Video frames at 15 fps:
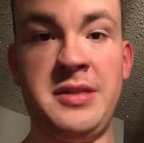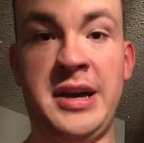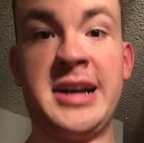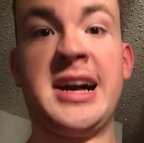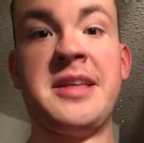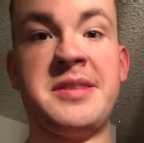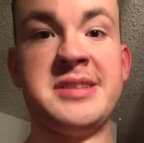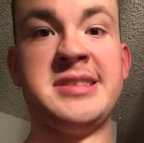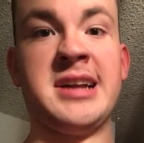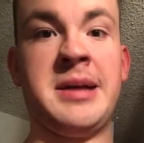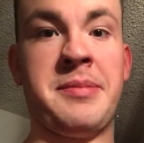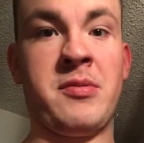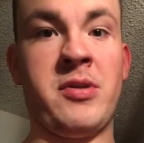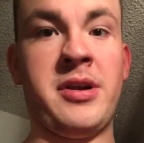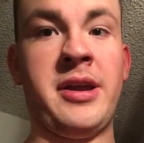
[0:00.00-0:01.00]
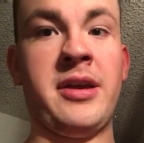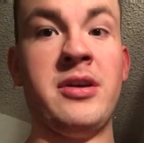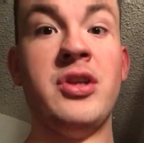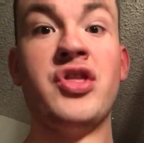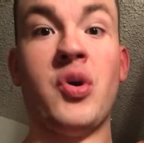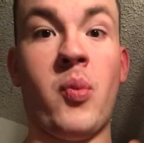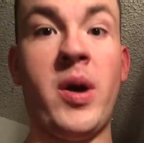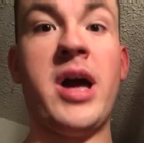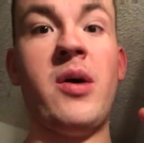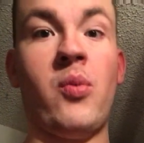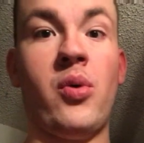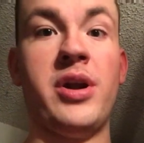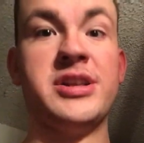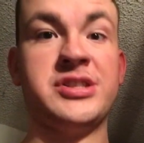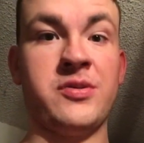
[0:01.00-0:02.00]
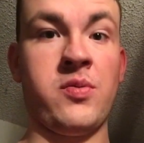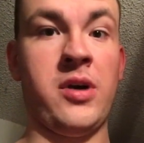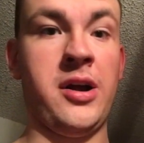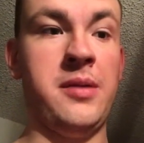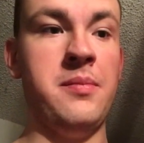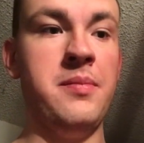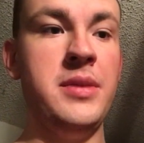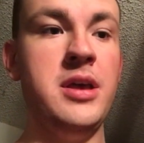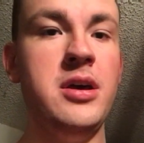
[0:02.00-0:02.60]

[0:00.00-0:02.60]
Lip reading: I got this thing up and running the way I want it to run.